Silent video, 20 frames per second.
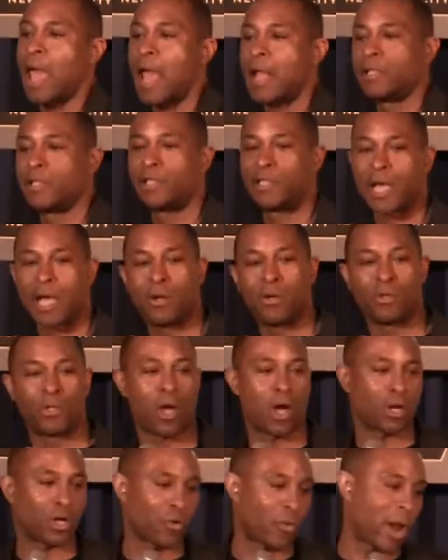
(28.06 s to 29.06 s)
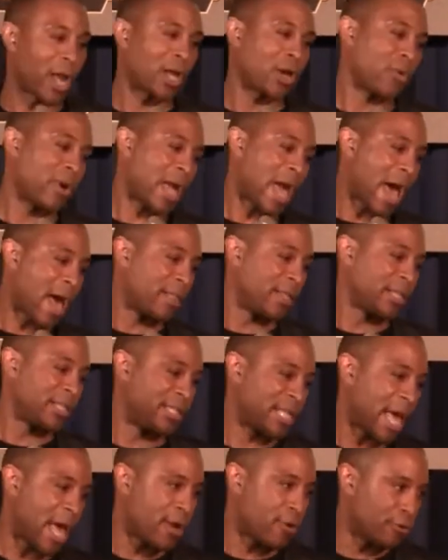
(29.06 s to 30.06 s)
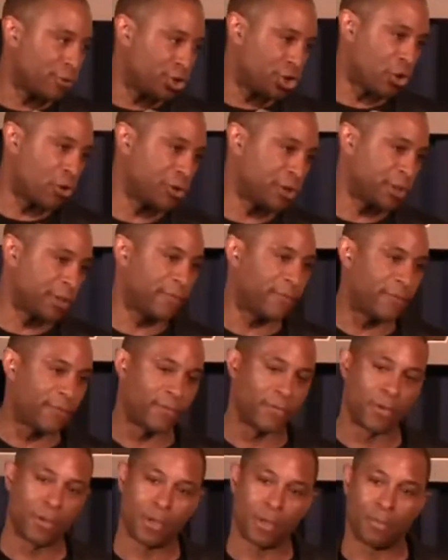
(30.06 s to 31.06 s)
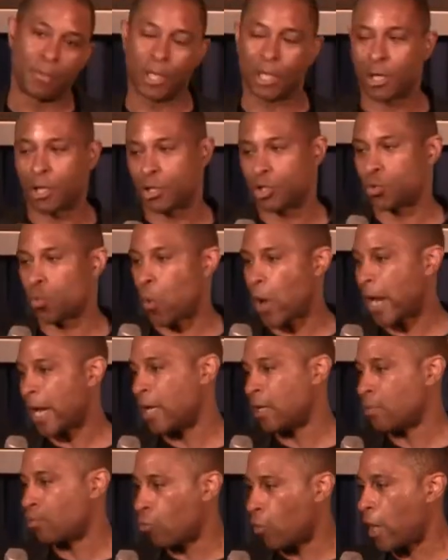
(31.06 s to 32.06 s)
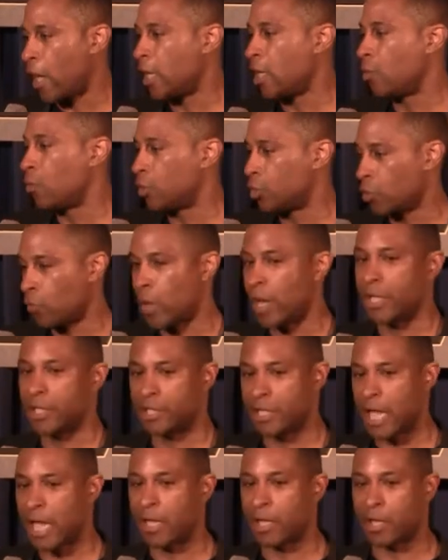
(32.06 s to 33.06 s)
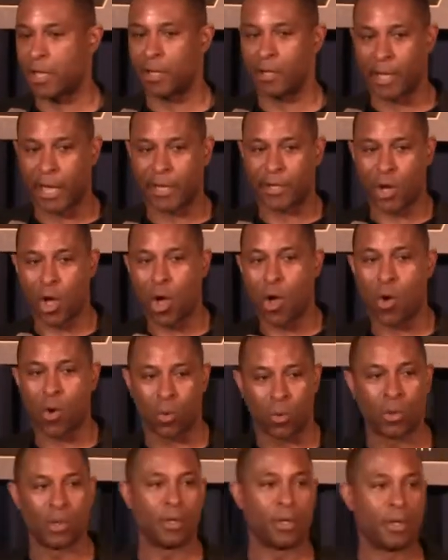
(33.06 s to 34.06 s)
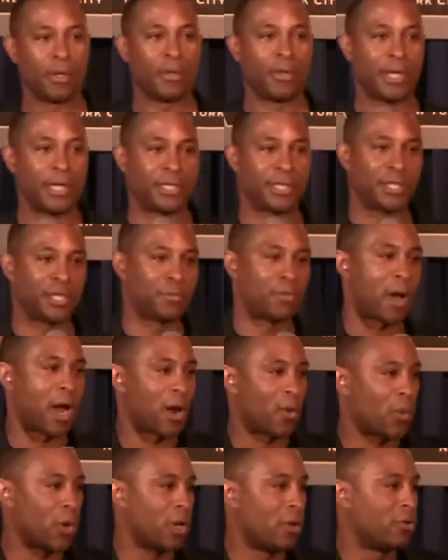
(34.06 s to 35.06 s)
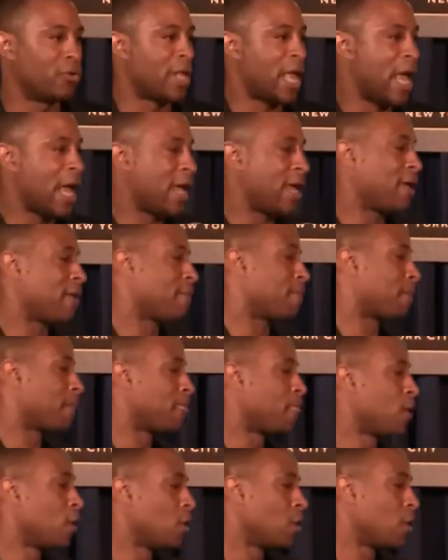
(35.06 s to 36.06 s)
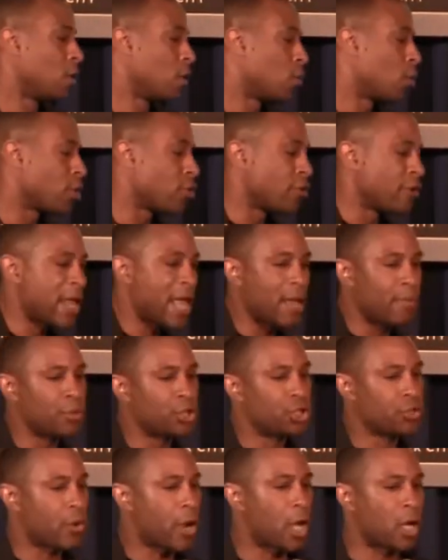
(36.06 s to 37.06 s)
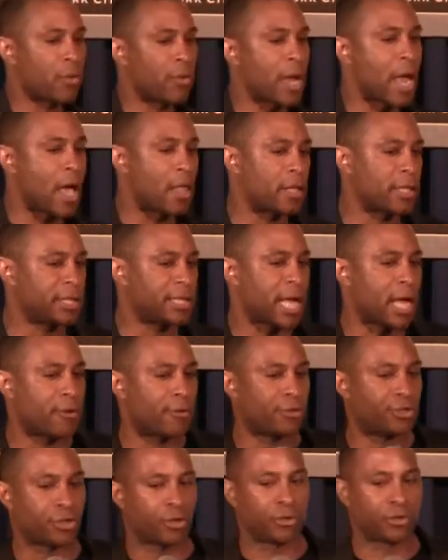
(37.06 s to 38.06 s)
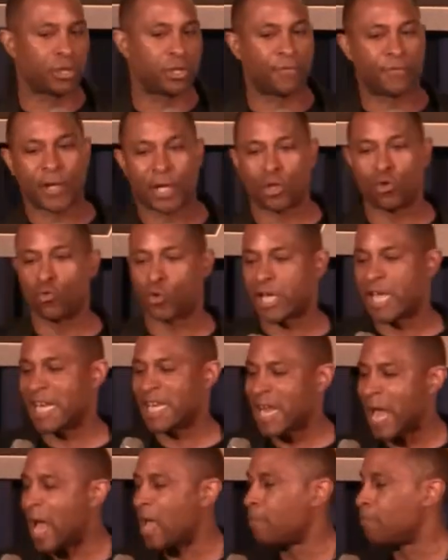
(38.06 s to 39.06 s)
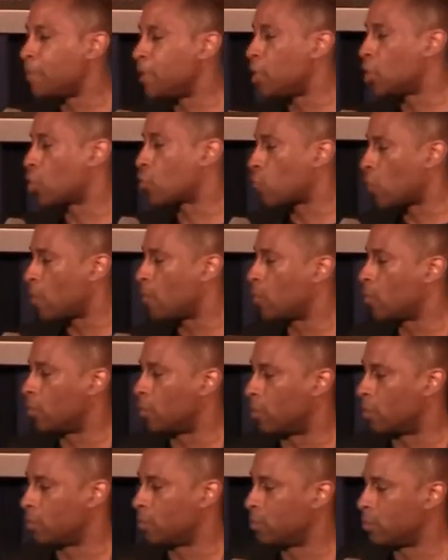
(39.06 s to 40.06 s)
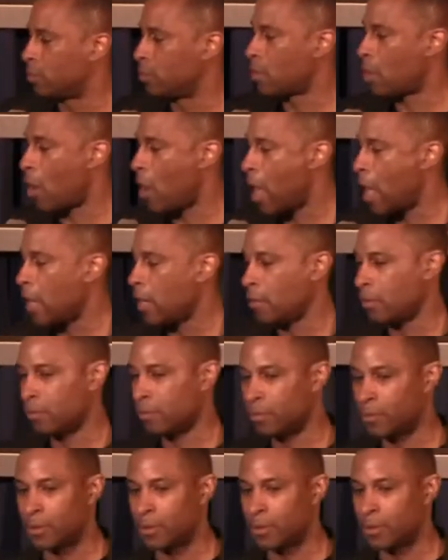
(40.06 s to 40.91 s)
and settled on Gregory Alexander Joseph because Wayne Brady was already taken. Like, no, this is my real name. When your name is Gregory Alexander Joseph, like, you cannot be a criminal, all right?